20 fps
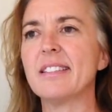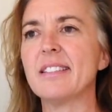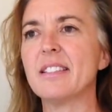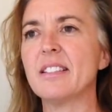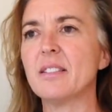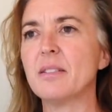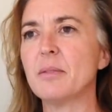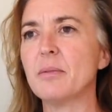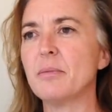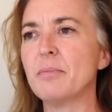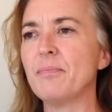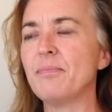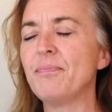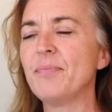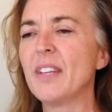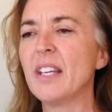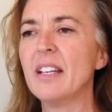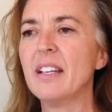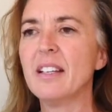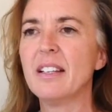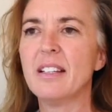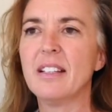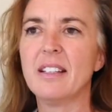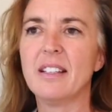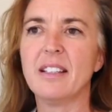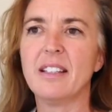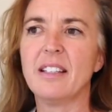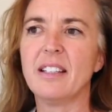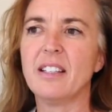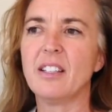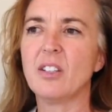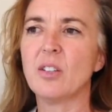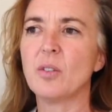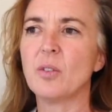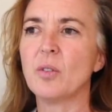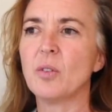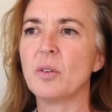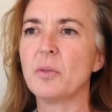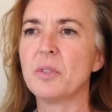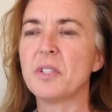
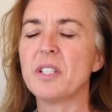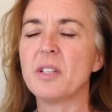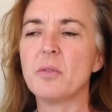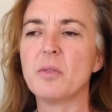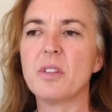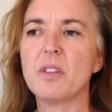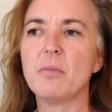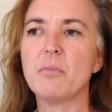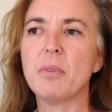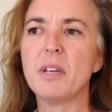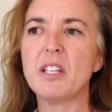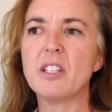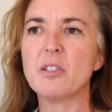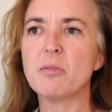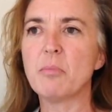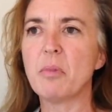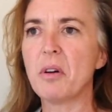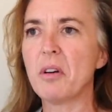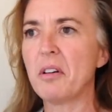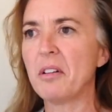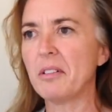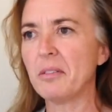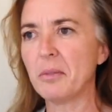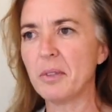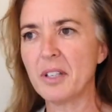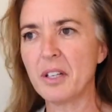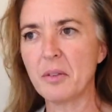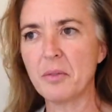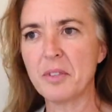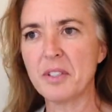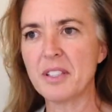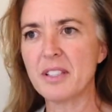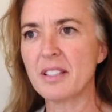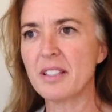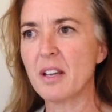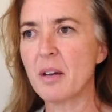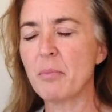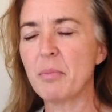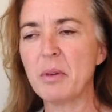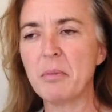I was hit with a baseball when I
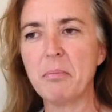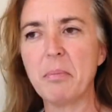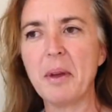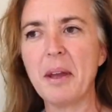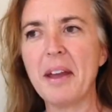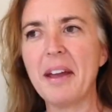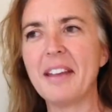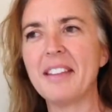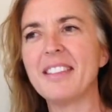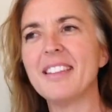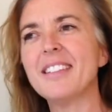was up at bat.